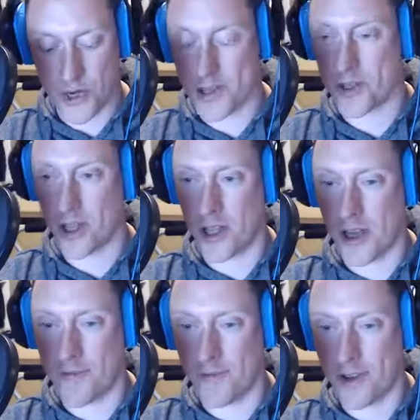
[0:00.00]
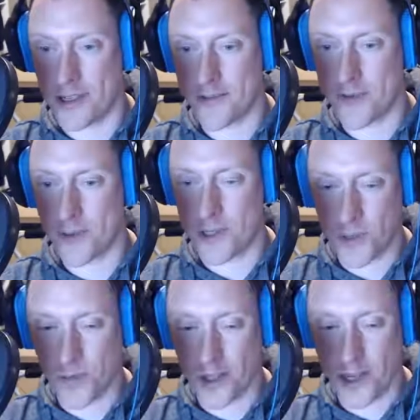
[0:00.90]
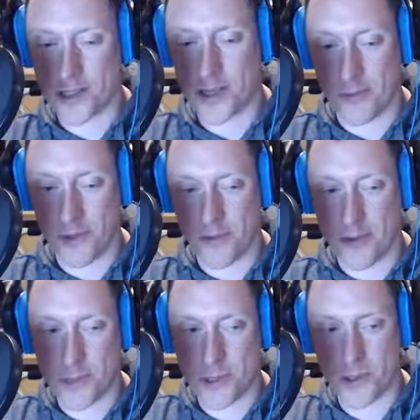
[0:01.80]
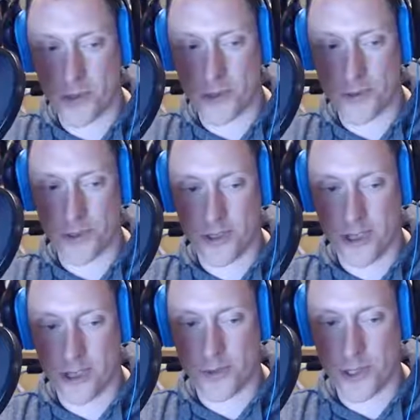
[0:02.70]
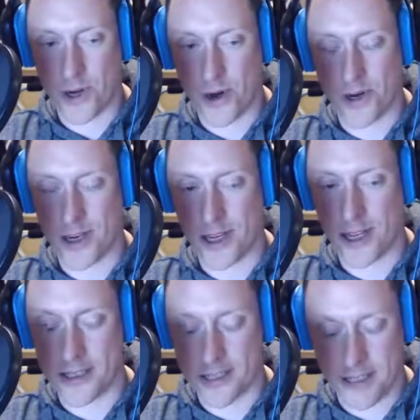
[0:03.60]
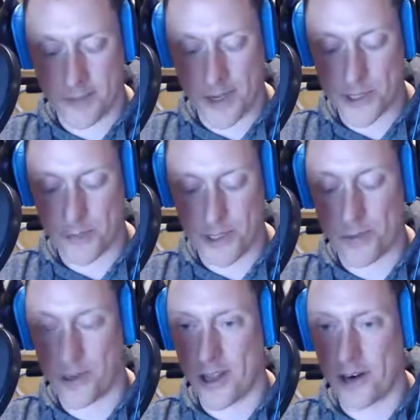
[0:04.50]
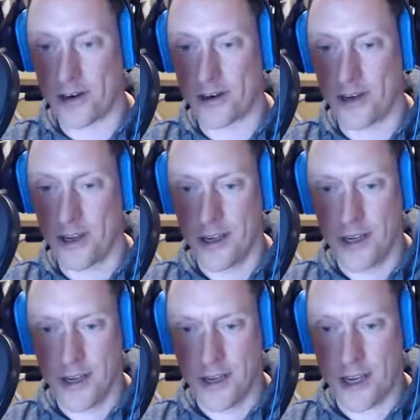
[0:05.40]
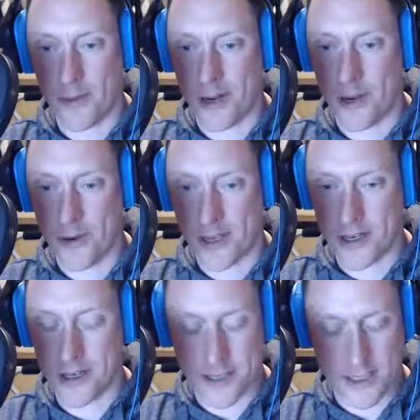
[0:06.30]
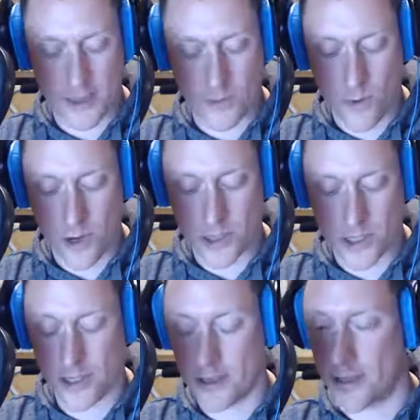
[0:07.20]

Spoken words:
us on the live feeds. I've noticed over the last couple of episodes we're starting to get a base of people that are coming out and watching